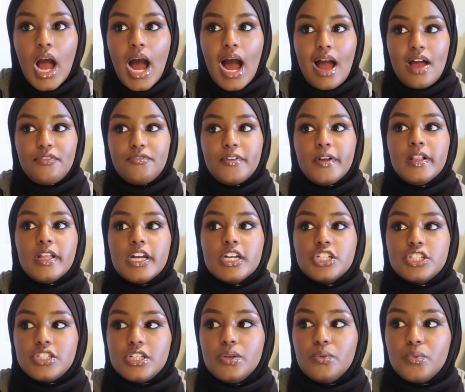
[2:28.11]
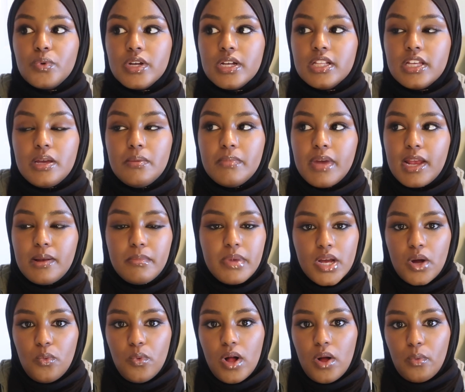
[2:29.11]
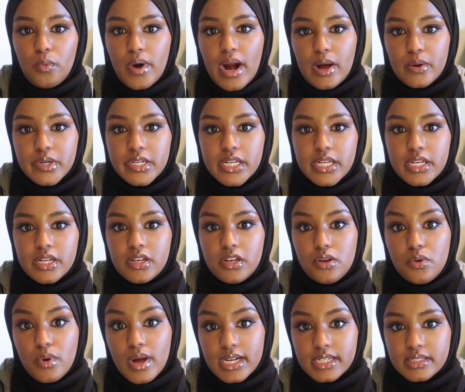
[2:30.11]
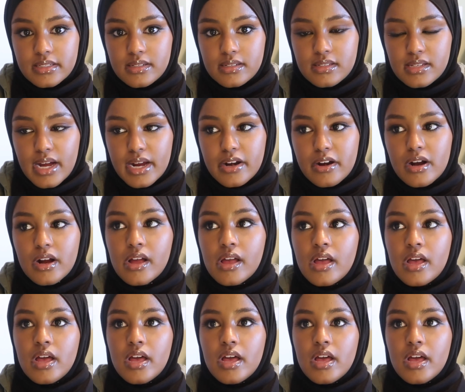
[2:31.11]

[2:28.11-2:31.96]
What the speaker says: I feel like she really made me a well-rounded UX designer,